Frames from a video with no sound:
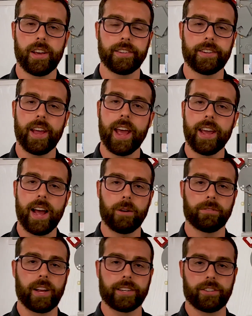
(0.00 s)
And today, I
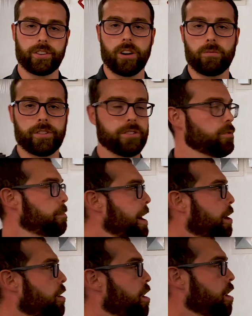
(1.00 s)
would like to talk with you
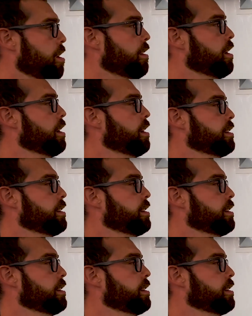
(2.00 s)
about our